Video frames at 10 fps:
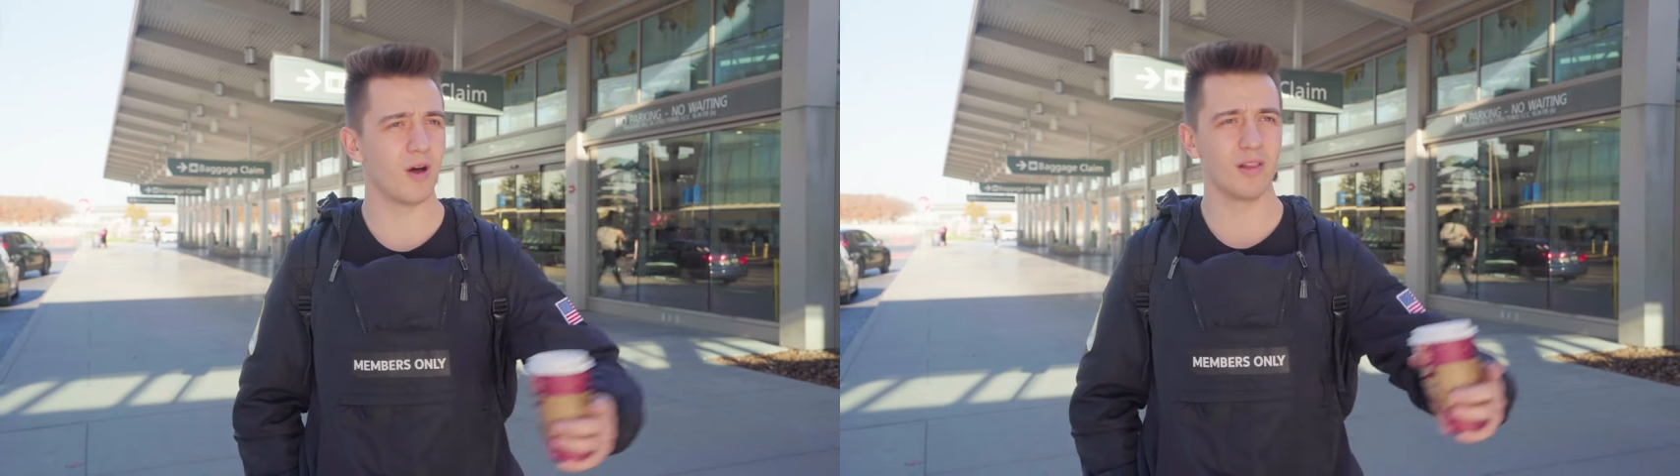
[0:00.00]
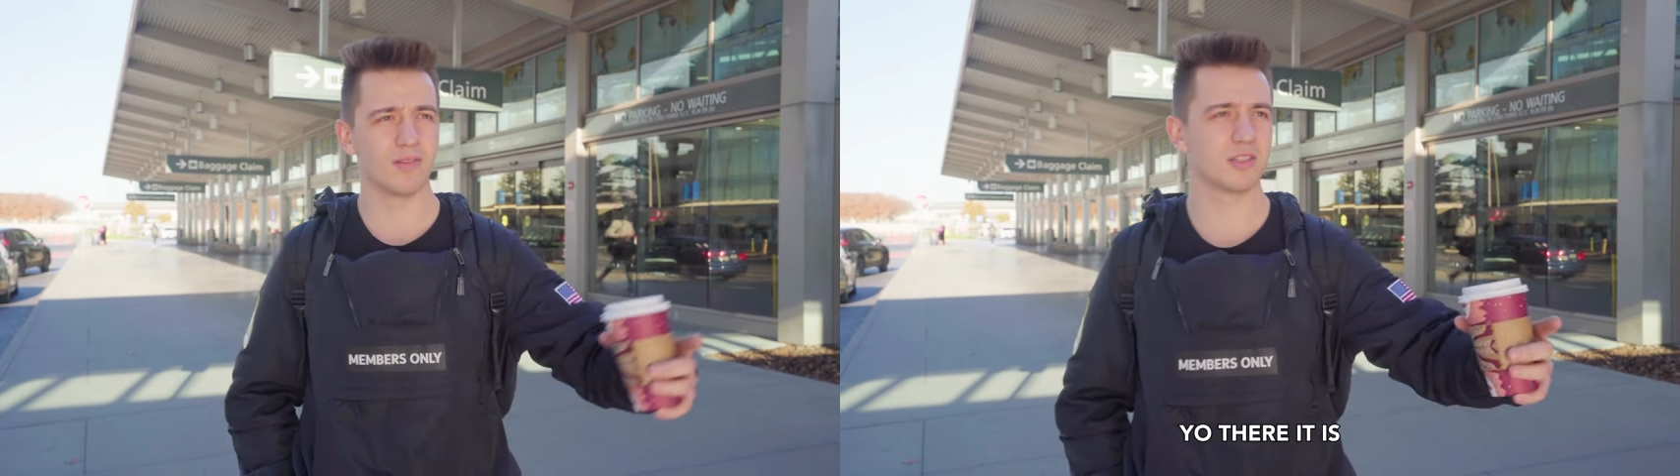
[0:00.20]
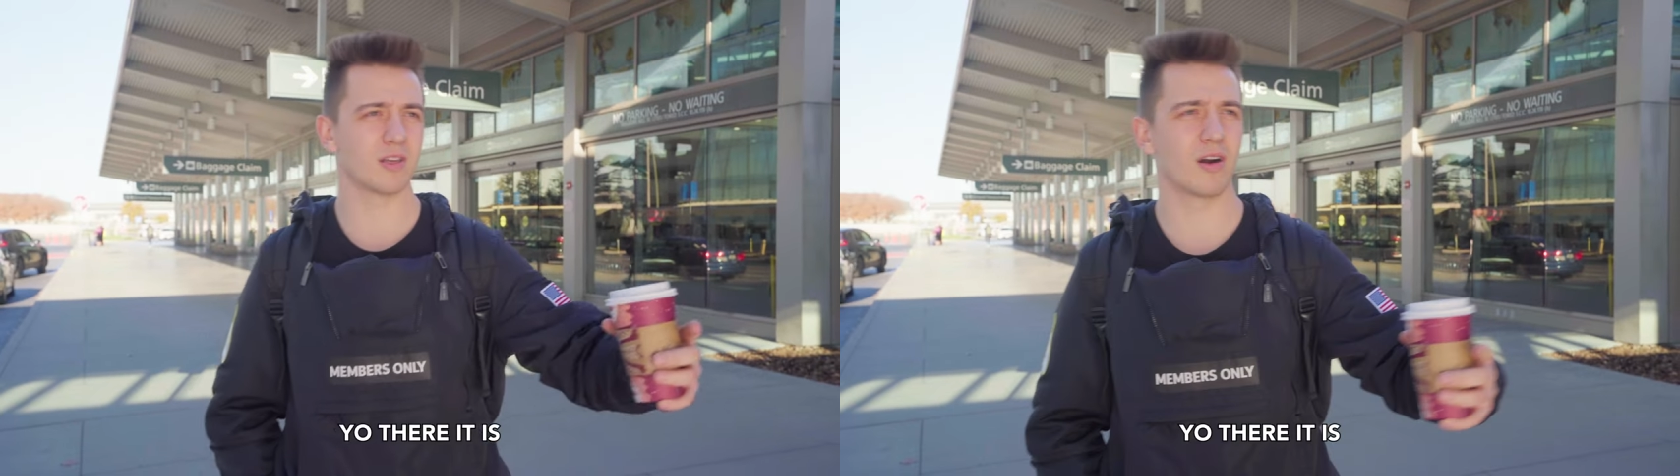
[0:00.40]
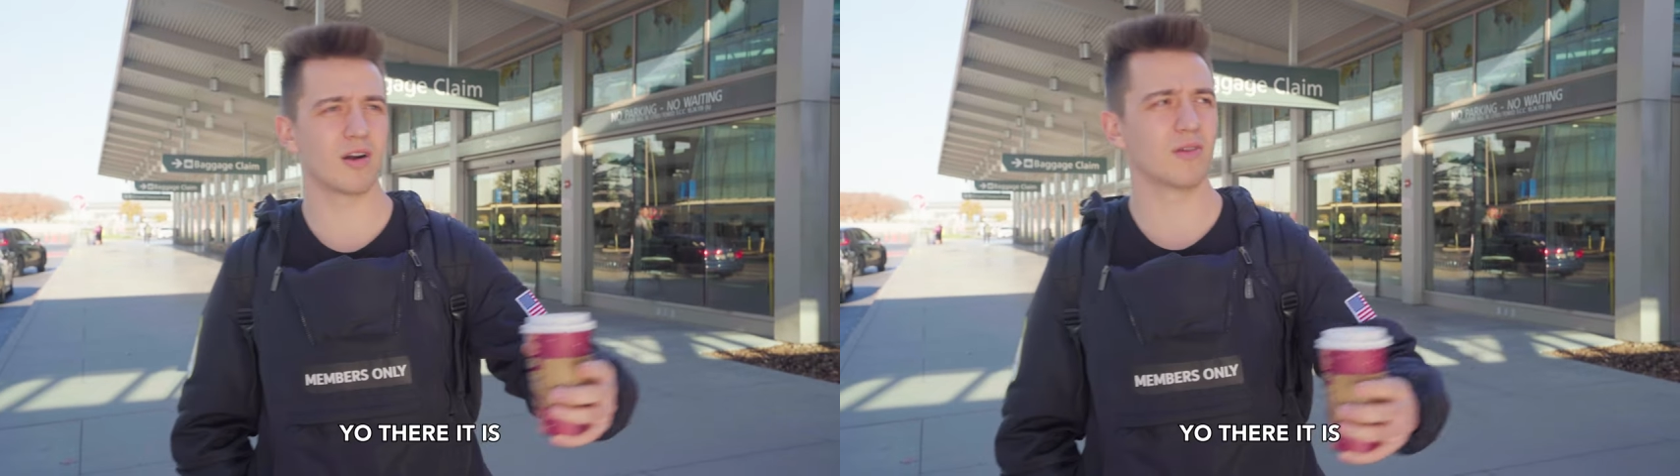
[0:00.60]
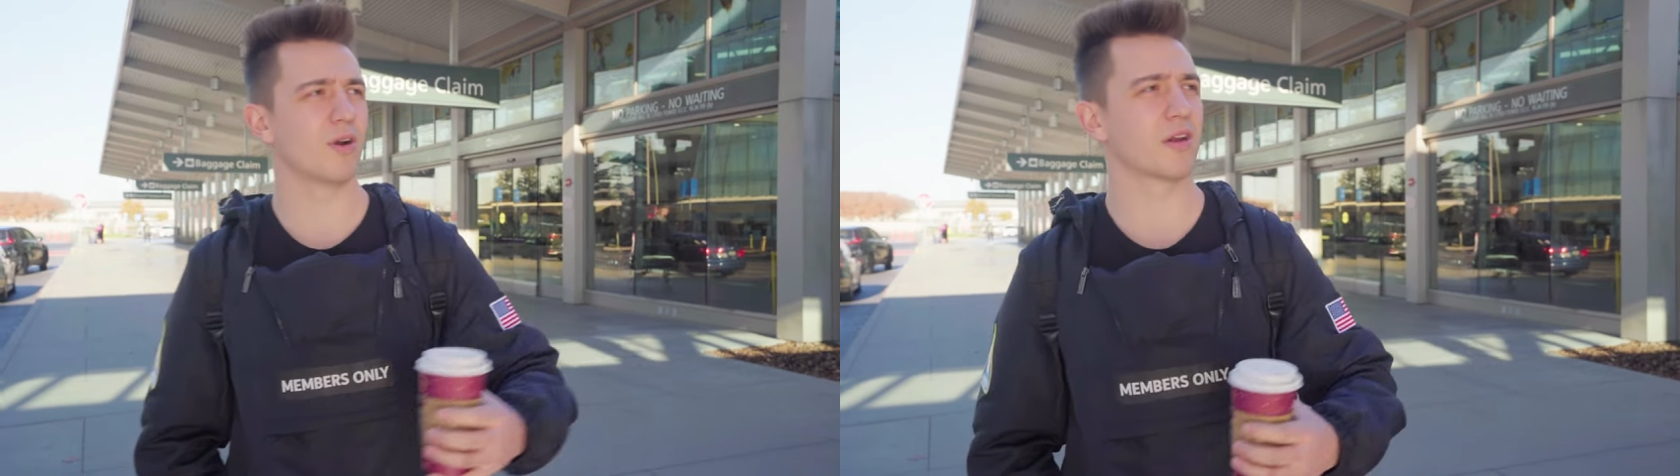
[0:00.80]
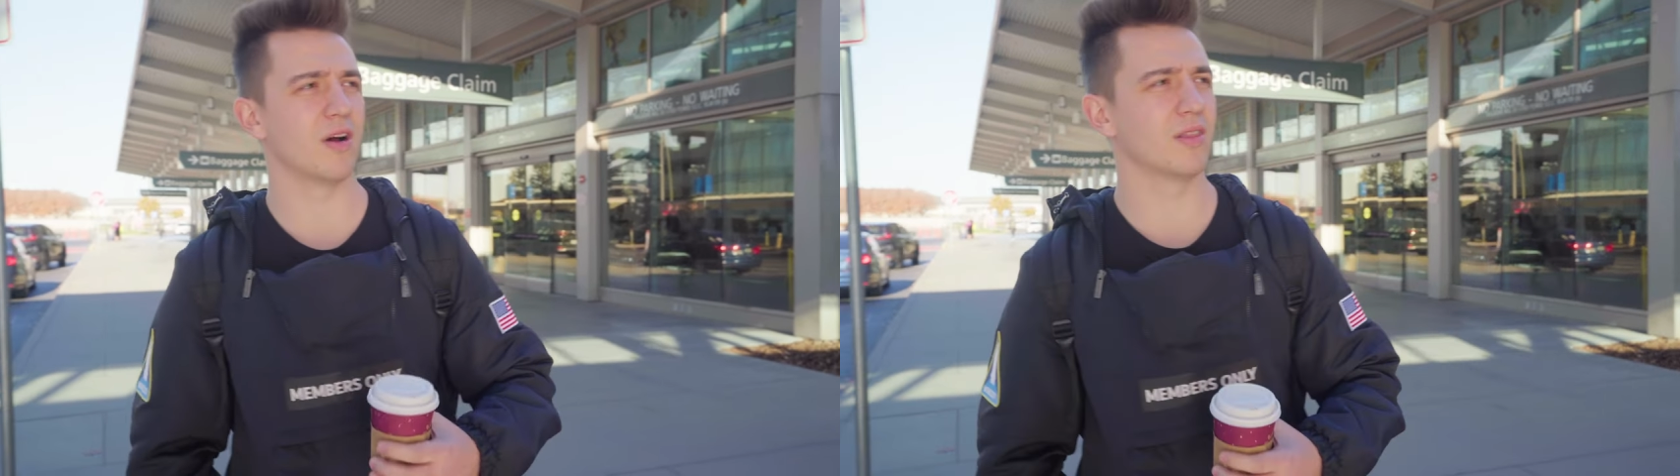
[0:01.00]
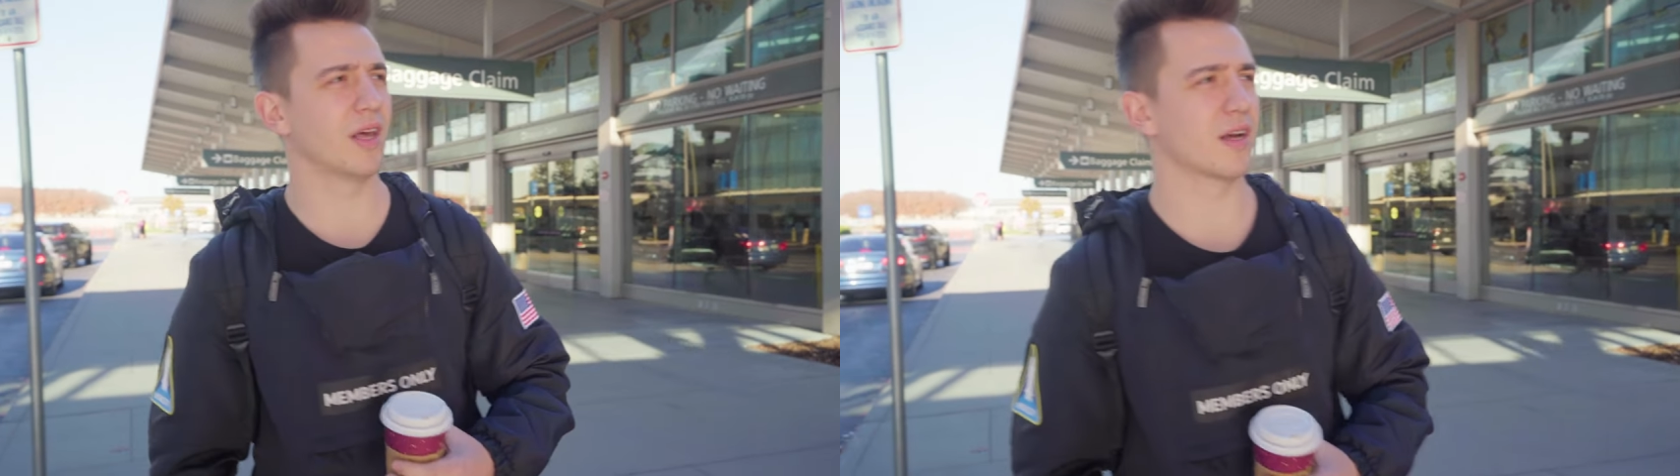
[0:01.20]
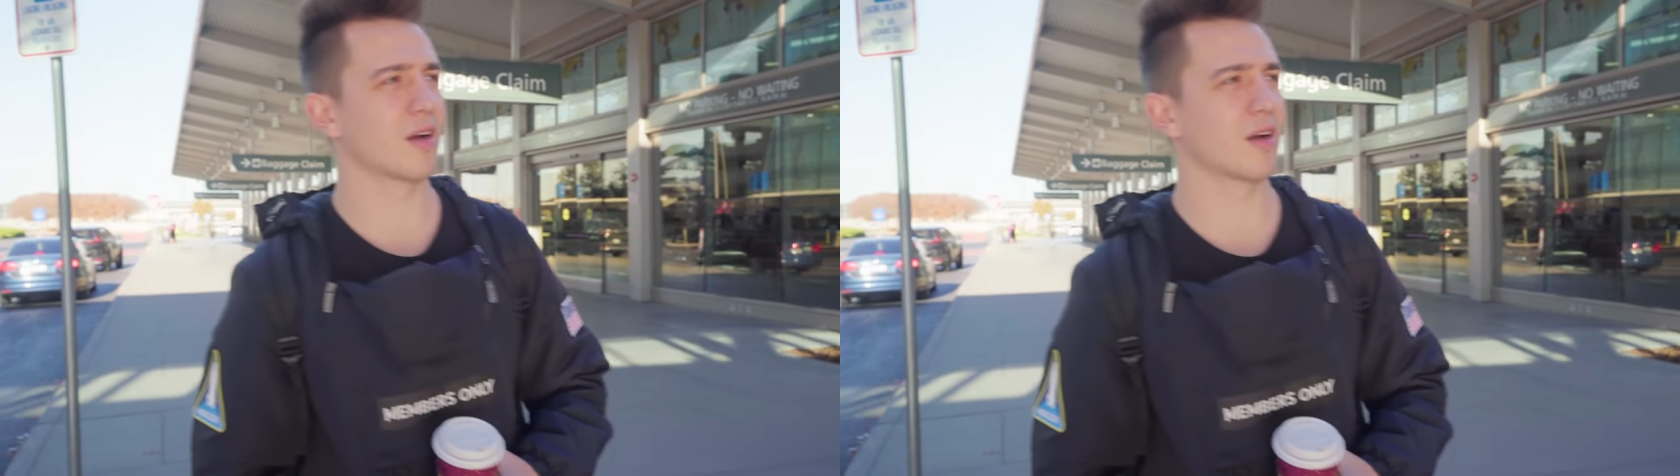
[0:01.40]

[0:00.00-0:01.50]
All of us are running on like